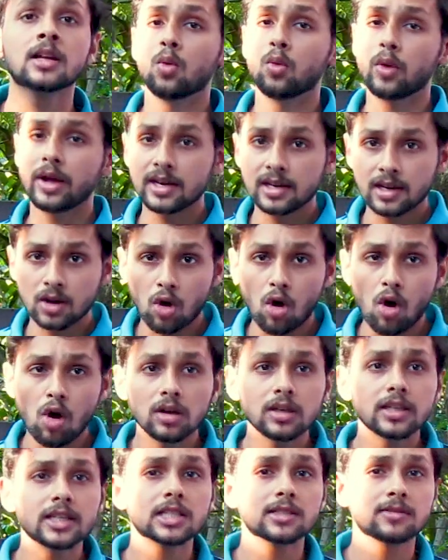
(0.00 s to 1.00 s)
When
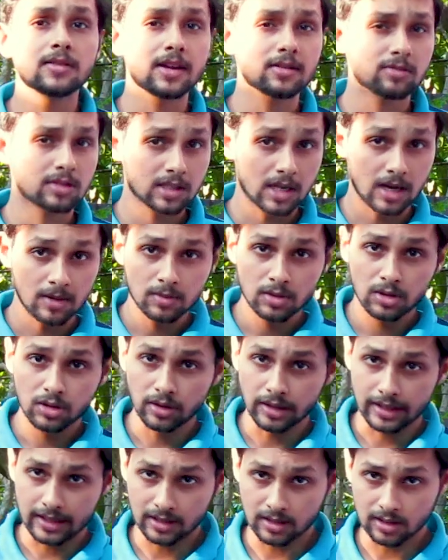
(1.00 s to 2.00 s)
all these waves come to
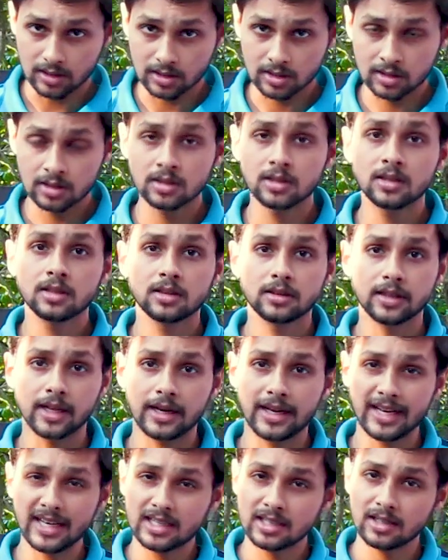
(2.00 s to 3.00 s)
your ears,
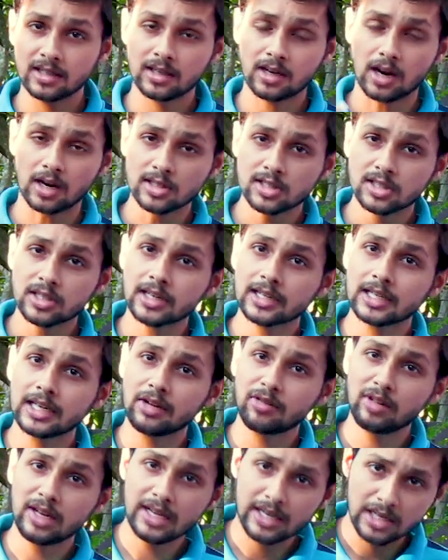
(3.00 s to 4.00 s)
then it
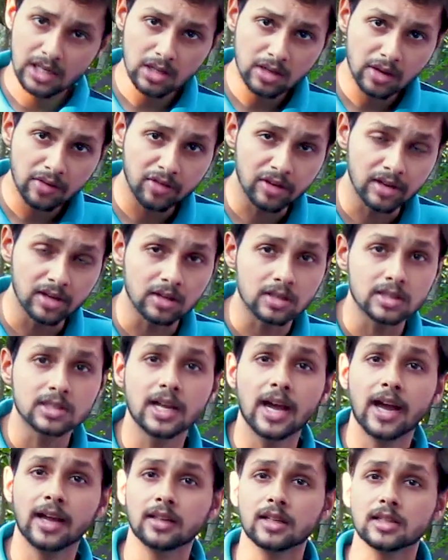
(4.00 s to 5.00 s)
constructively
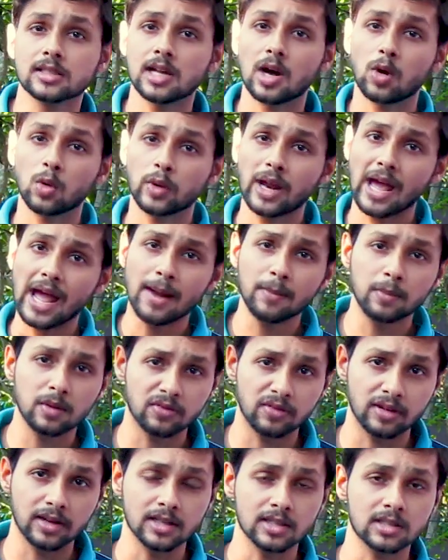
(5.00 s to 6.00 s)
interferes and the sound
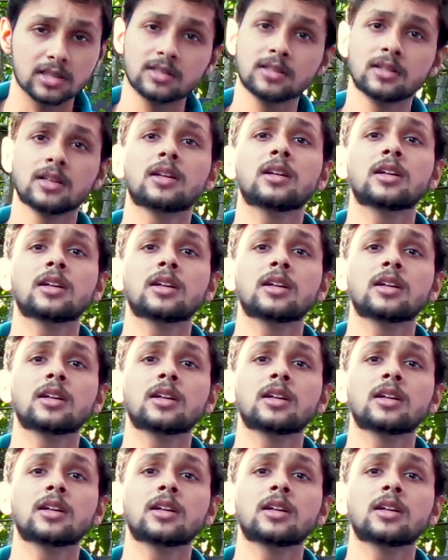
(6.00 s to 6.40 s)
amplifies.